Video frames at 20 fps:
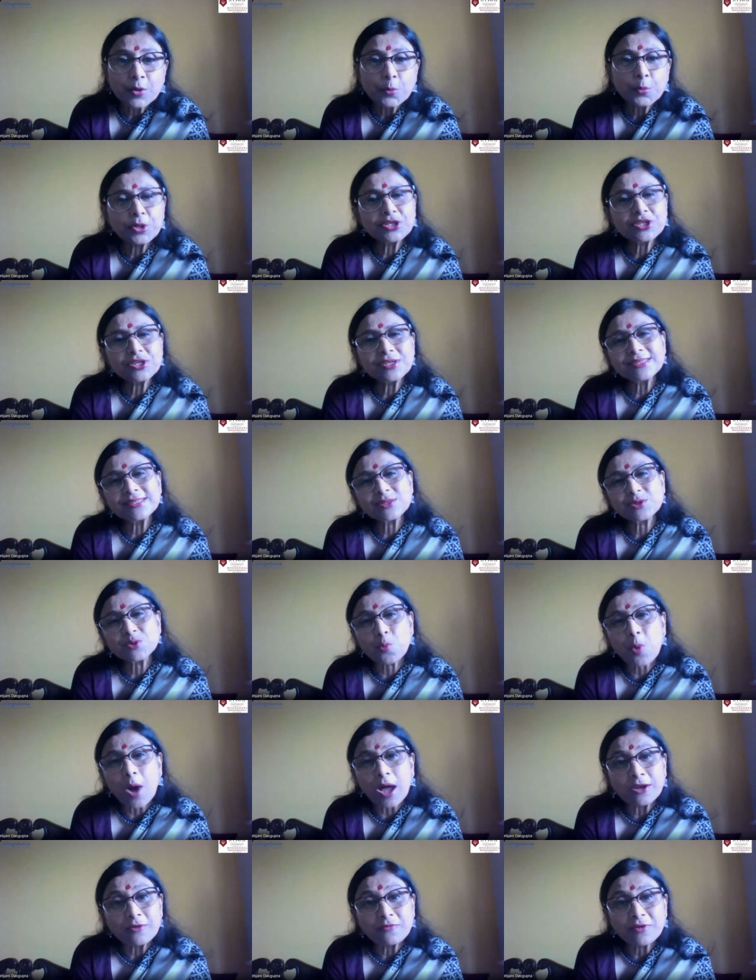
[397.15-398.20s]
which is
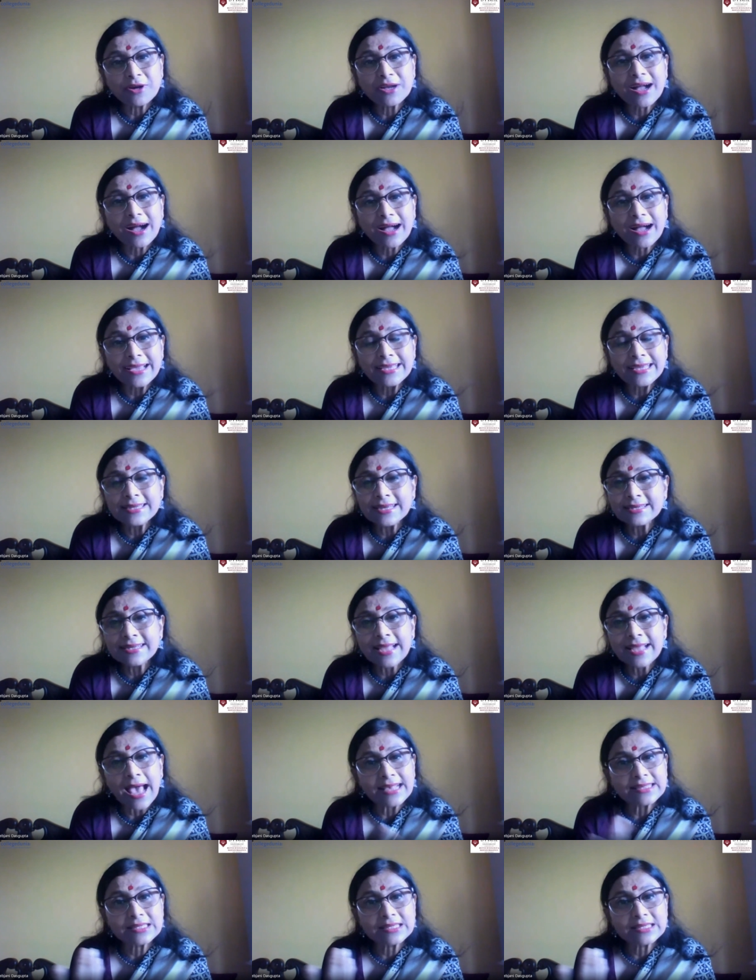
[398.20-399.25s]
one of a kind and
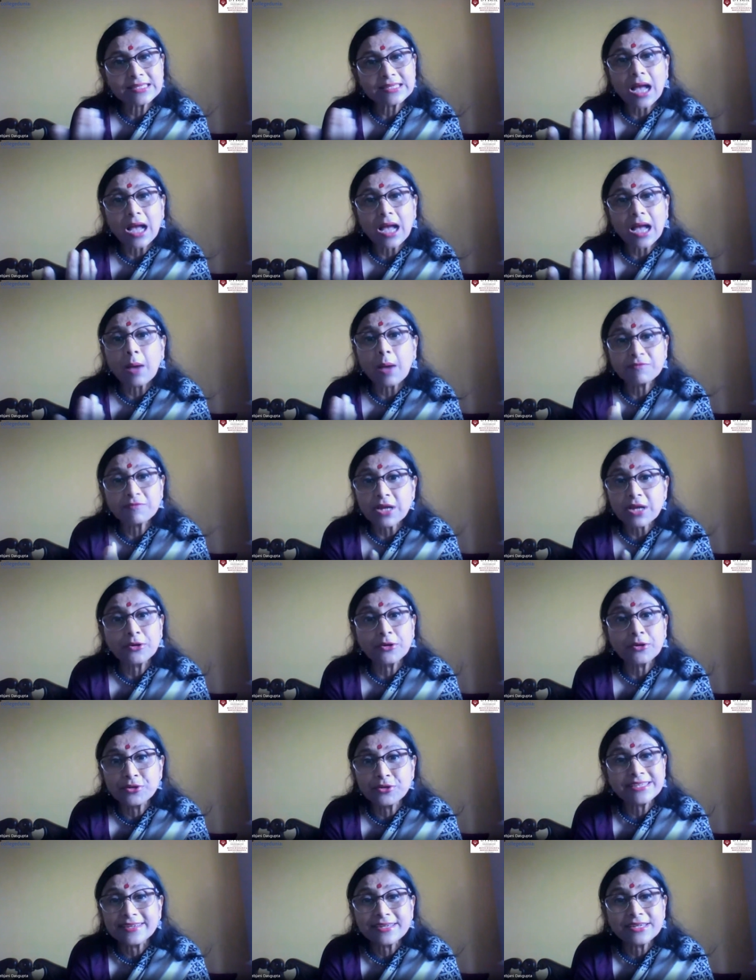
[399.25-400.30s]
has come after one
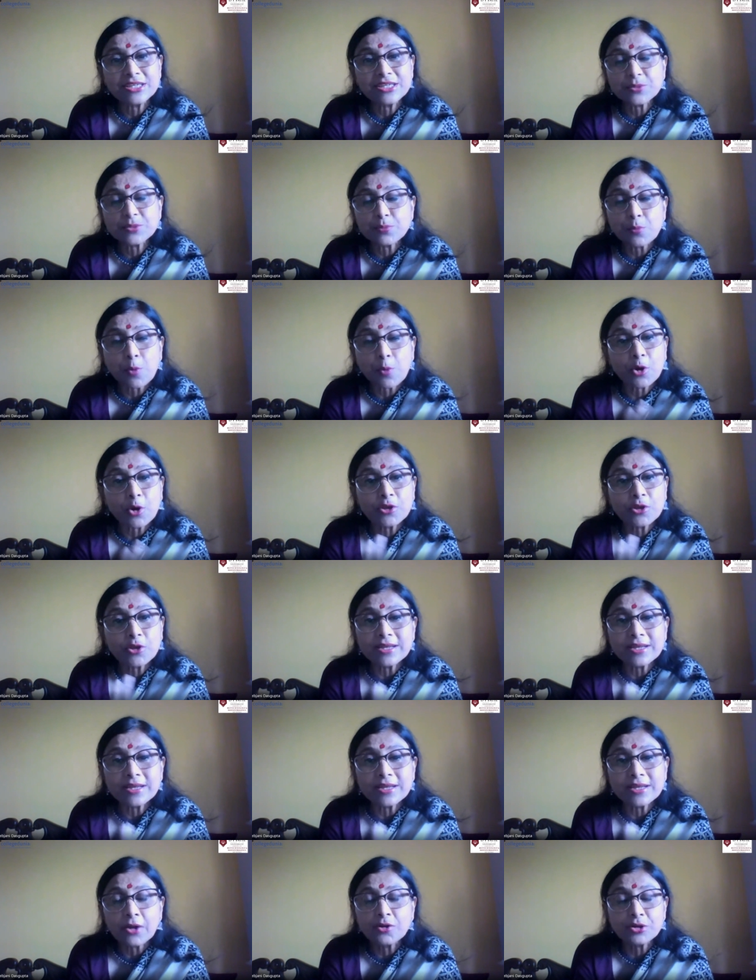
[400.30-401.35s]
hundred years, more
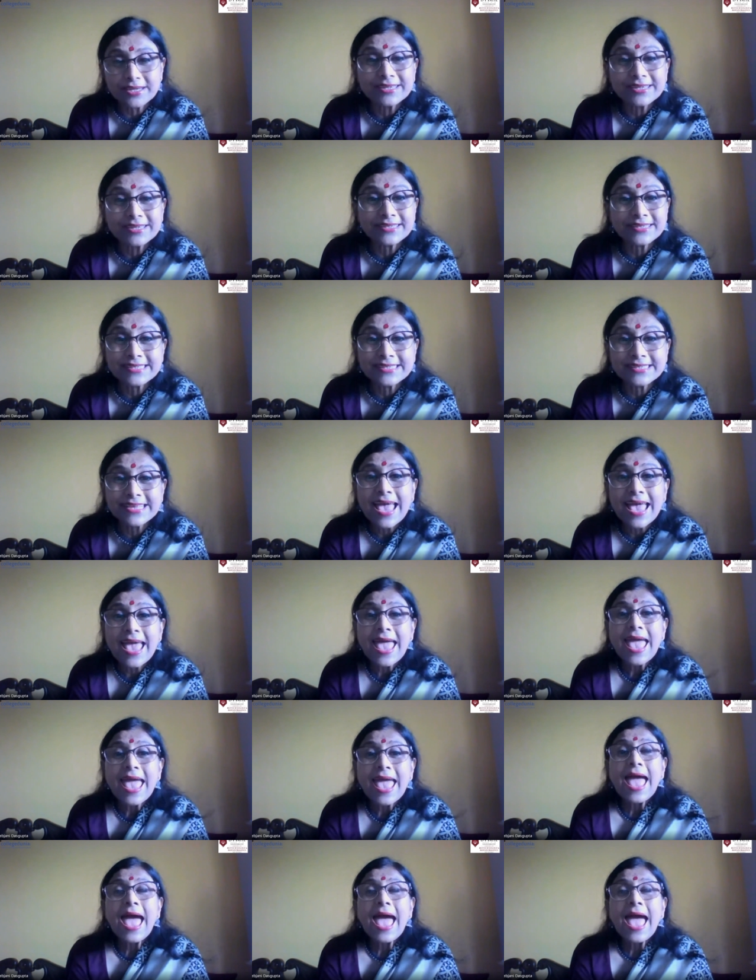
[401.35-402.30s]
than one hundred years.